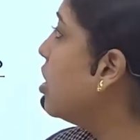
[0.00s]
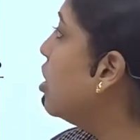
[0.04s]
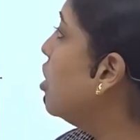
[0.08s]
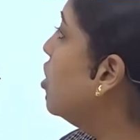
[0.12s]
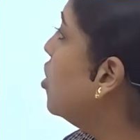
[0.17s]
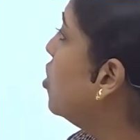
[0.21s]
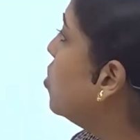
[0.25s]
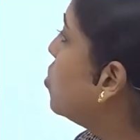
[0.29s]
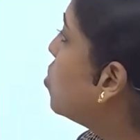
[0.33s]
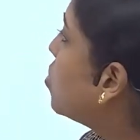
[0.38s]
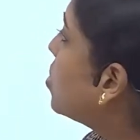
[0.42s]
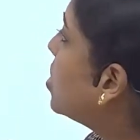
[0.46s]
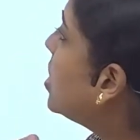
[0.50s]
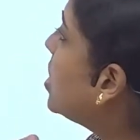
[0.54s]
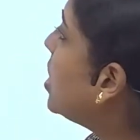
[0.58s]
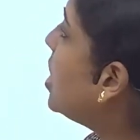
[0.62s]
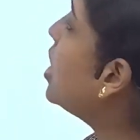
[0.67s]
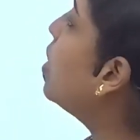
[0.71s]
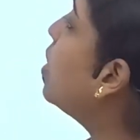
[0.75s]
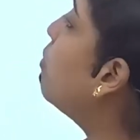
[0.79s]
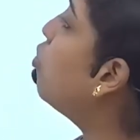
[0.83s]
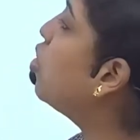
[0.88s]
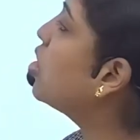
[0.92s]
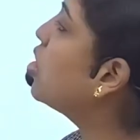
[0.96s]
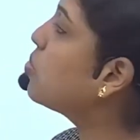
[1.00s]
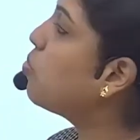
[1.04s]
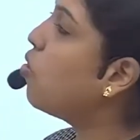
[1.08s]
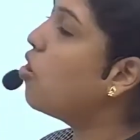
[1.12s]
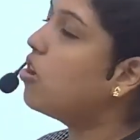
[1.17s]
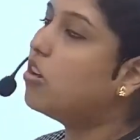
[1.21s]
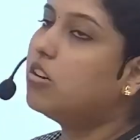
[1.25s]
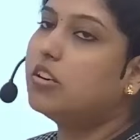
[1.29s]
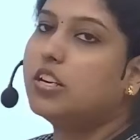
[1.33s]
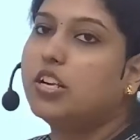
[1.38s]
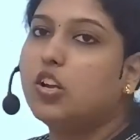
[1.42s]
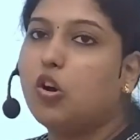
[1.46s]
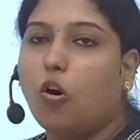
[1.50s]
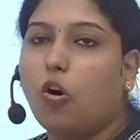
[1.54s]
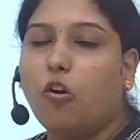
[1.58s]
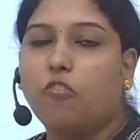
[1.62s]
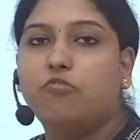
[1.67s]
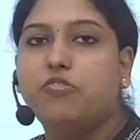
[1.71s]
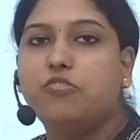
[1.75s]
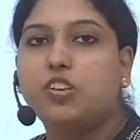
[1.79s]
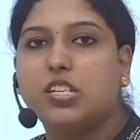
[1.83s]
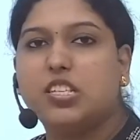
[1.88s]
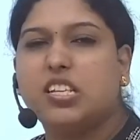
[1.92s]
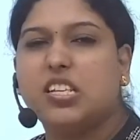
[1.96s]
So serum osmolarity,
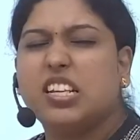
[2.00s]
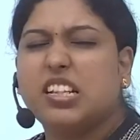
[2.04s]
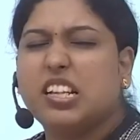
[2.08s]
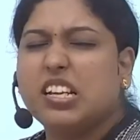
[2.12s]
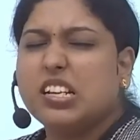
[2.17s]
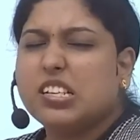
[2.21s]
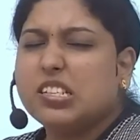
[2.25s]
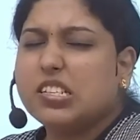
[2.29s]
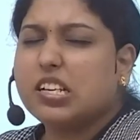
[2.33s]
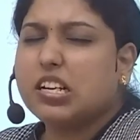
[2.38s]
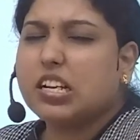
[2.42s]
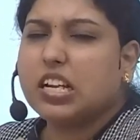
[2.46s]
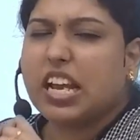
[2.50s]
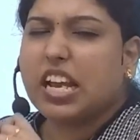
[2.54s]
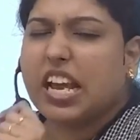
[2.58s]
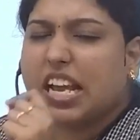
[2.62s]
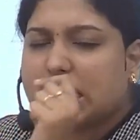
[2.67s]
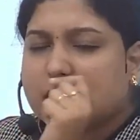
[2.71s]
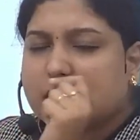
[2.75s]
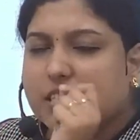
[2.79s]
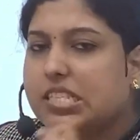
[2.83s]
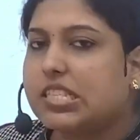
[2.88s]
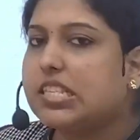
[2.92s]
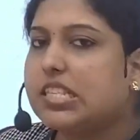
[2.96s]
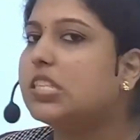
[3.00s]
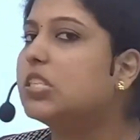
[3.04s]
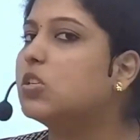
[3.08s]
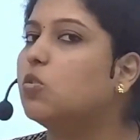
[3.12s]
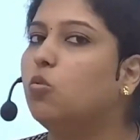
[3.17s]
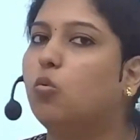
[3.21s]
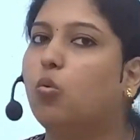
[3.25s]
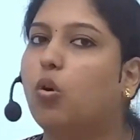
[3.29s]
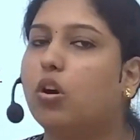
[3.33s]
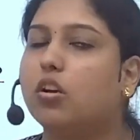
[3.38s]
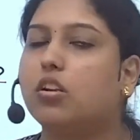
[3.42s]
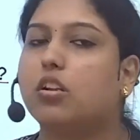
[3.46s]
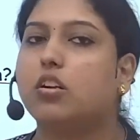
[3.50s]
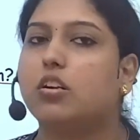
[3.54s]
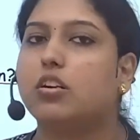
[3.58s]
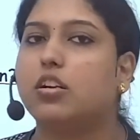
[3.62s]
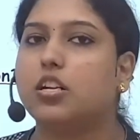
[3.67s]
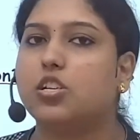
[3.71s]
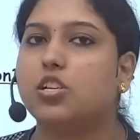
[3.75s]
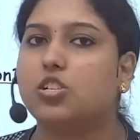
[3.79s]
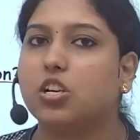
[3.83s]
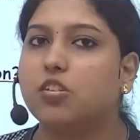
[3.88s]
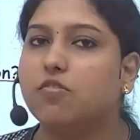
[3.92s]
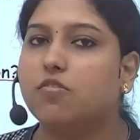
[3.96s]
obviously there is an excessive water
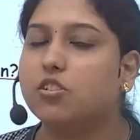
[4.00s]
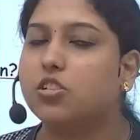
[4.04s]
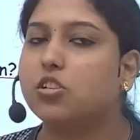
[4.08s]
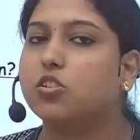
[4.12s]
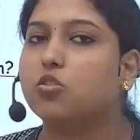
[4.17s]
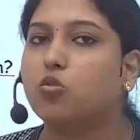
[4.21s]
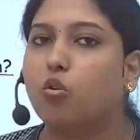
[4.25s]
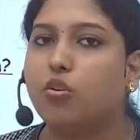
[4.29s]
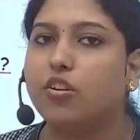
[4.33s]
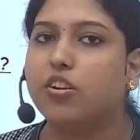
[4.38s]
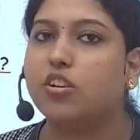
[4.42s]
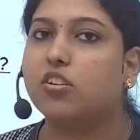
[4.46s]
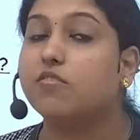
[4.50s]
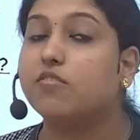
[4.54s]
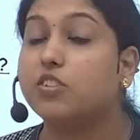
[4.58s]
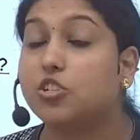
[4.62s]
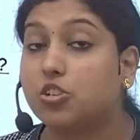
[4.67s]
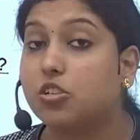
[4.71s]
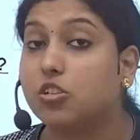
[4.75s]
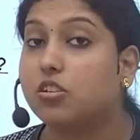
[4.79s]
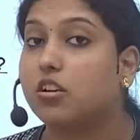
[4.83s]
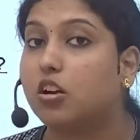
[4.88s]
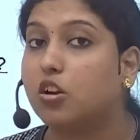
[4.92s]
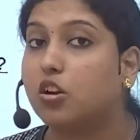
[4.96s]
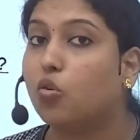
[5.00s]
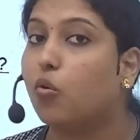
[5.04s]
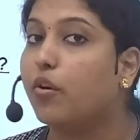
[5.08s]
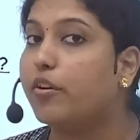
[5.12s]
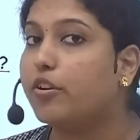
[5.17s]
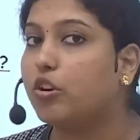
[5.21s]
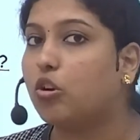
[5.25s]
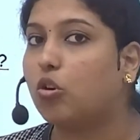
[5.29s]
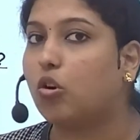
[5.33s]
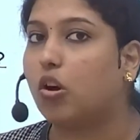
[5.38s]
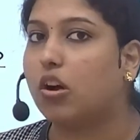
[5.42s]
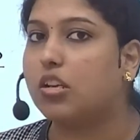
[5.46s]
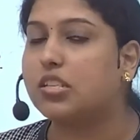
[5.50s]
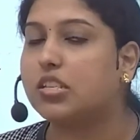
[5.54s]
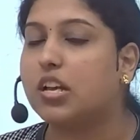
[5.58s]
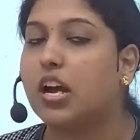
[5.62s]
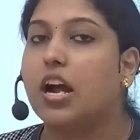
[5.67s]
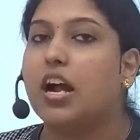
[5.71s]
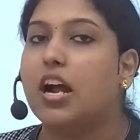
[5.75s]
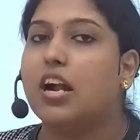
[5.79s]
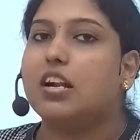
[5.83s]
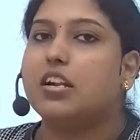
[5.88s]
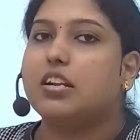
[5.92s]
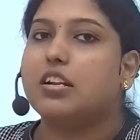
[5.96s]
retention which in turn going to cause
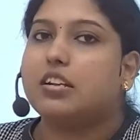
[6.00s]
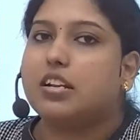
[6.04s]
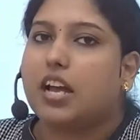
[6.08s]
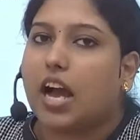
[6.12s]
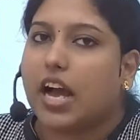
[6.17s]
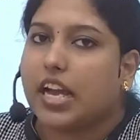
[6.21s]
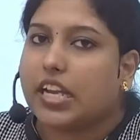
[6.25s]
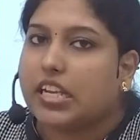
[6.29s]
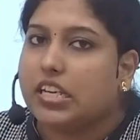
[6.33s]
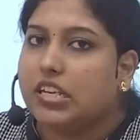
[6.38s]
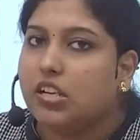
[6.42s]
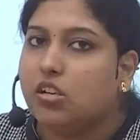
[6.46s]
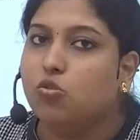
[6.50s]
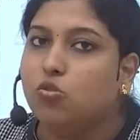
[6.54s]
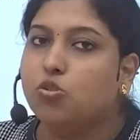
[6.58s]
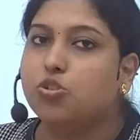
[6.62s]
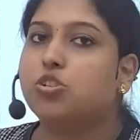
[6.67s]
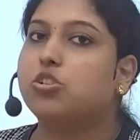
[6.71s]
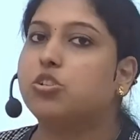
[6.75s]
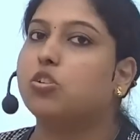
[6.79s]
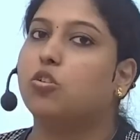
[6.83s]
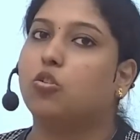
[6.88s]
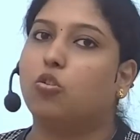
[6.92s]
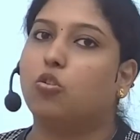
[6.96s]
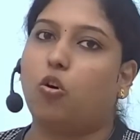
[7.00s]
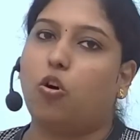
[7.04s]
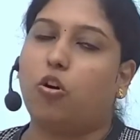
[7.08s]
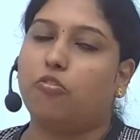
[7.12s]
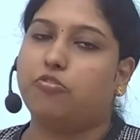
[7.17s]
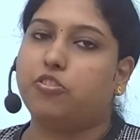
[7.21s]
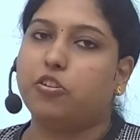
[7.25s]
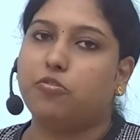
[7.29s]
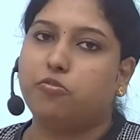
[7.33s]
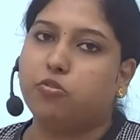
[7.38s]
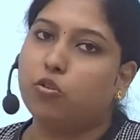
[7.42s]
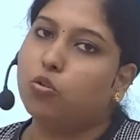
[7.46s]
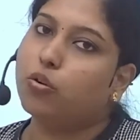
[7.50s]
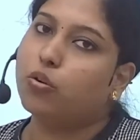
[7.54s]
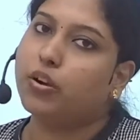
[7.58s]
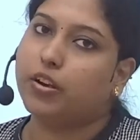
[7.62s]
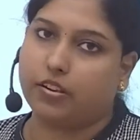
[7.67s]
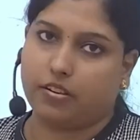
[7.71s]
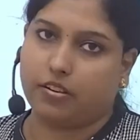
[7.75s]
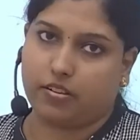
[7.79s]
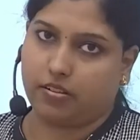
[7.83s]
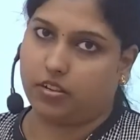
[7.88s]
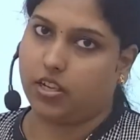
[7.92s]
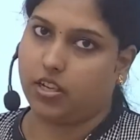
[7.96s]
dilution of the fluid
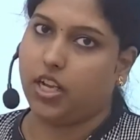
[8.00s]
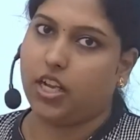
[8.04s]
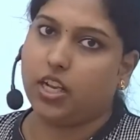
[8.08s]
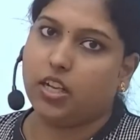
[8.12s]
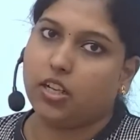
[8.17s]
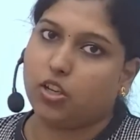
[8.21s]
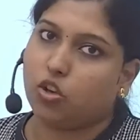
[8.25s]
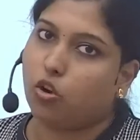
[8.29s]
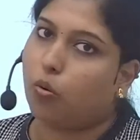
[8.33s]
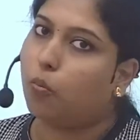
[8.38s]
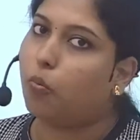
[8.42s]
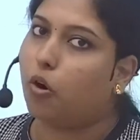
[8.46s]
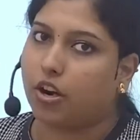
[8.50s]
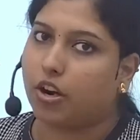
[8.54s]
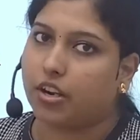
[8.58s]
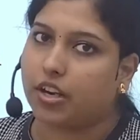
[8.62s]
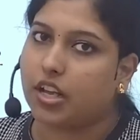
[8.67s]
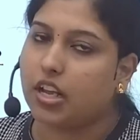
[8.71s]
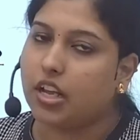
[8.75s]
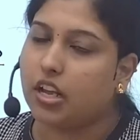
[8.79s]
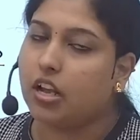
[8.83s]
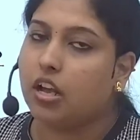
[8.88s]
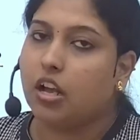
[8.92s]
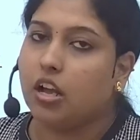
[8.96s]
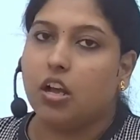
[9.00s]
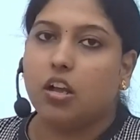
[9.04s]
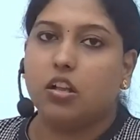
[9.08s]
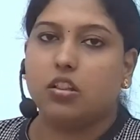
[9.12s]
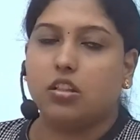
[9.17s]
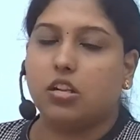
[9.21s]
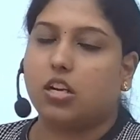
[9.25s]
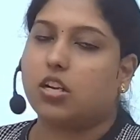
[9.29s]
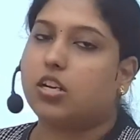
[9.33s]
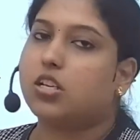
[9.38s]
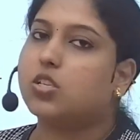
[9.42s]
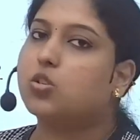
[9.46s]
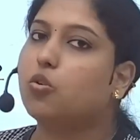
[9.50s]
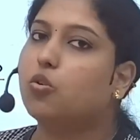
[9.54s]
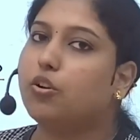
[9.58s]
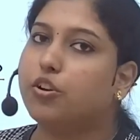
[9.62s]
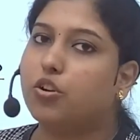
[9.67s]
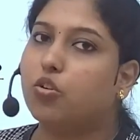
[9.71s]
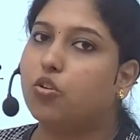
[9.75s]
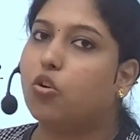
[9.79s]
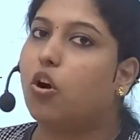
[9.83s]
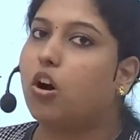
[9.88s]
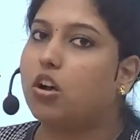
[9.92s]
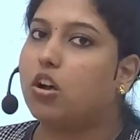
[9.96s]
in your body. That is going to
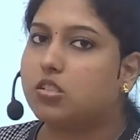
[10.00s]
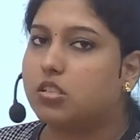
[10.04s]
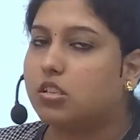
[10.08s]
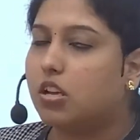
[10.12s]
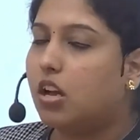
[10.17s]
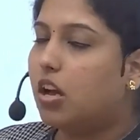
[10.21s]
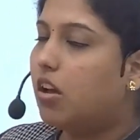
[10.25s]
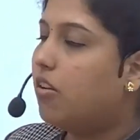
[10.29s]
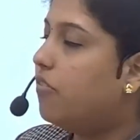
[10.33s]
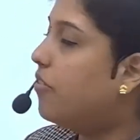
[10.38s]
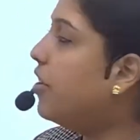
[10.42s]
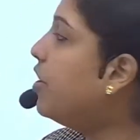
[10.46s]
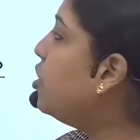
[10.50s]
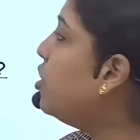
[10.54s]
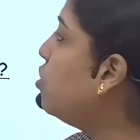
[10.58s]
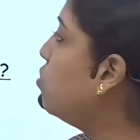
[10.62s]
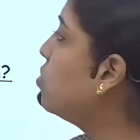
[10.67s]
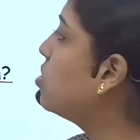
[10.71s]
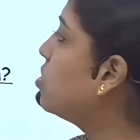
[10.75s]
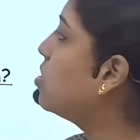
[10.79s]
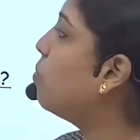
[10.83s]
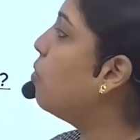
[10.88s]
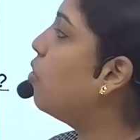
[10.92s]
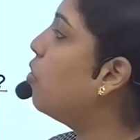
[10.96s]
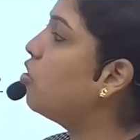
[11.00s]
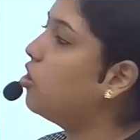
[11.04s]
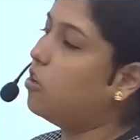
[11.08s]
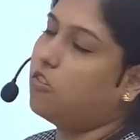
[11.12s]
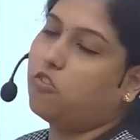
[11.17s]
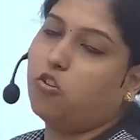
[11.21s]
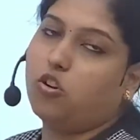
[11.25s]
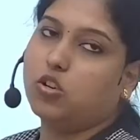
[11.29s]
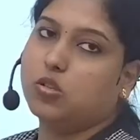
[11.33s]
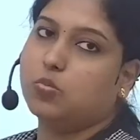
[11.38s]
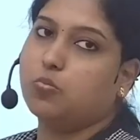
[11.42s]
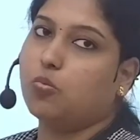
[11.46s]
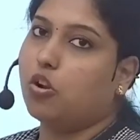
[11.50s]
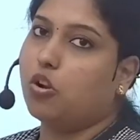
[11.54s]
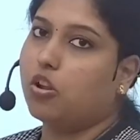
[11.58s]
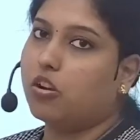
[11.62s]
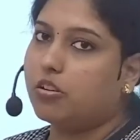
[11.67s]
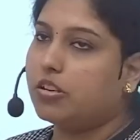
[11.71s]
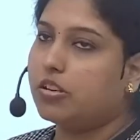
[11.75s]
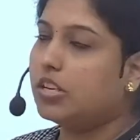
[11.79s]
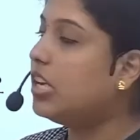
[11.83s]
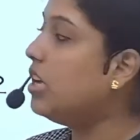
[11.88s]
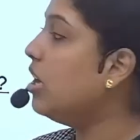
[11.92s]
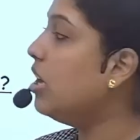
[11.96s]
cause reduced amount of
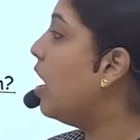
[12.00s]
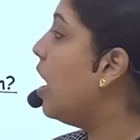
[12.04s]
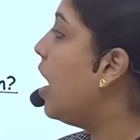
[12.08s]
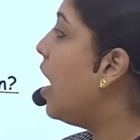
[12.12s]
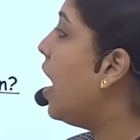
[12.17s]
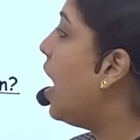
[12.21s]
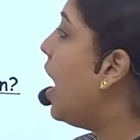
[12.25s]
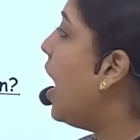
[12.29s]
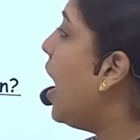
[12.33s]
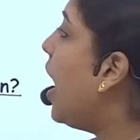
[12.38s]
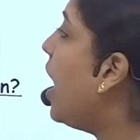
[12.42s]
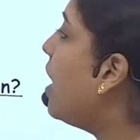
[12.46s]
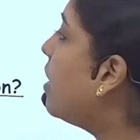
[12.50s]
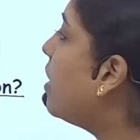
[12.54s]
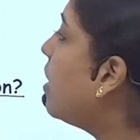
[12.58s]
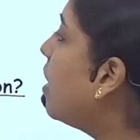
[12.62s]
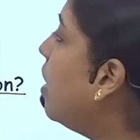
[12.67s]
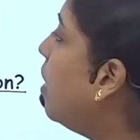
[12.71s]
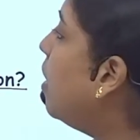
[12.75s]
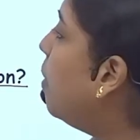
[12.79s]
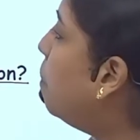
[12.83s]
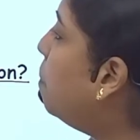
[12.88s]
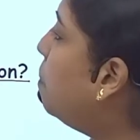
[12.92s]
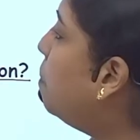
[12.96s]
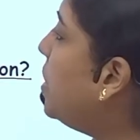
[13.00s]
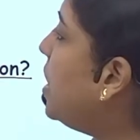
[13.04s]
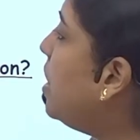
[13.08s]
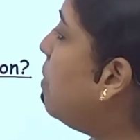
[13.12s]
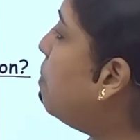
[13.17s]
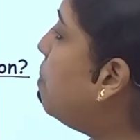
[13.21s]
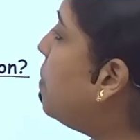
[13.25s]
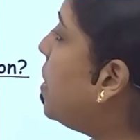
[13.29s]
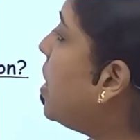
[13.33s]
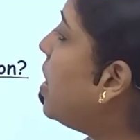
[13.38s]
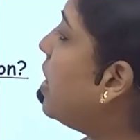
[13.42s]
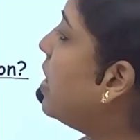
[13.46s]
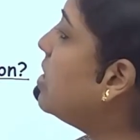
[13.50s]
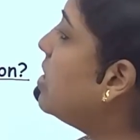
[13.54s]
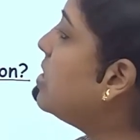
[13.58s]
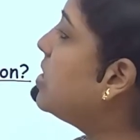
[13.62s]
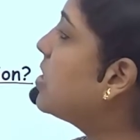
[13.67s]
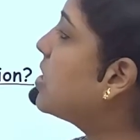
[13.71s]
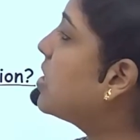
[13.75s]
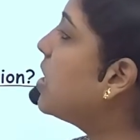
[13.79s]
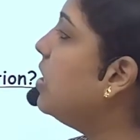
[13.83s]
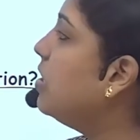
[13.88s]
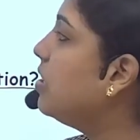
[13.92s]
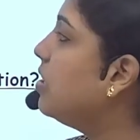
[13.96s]
osmolarity. And BP and
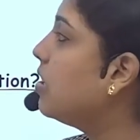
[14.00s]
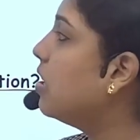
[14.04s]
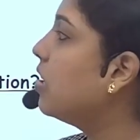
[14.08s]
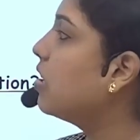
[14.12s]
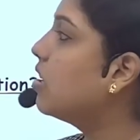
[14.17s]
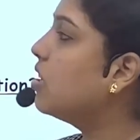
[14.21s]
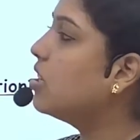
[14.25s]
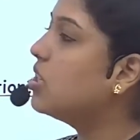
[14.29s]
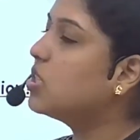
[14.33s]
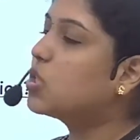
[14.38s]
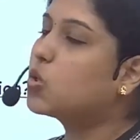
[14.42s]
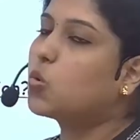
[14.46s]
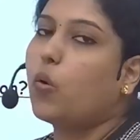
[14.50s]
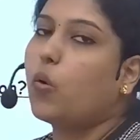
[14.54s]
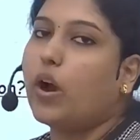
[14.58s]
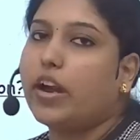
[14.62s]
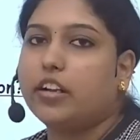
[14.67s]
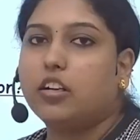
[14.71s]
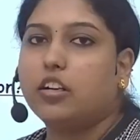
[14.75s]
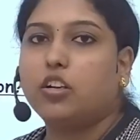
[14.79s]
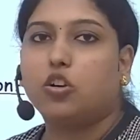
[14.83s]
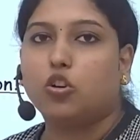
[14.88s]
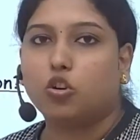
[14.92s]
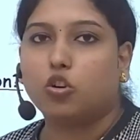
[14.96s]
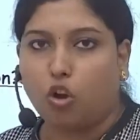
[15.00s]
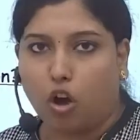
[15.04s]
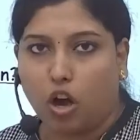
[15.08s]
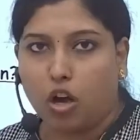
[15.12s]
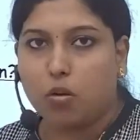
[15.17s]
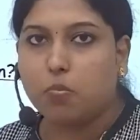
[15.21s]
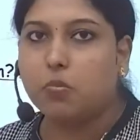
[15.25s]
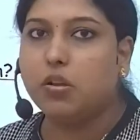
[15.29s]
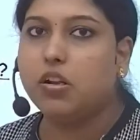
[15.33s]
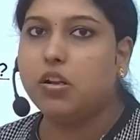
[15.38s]
skin turgor is quite normal,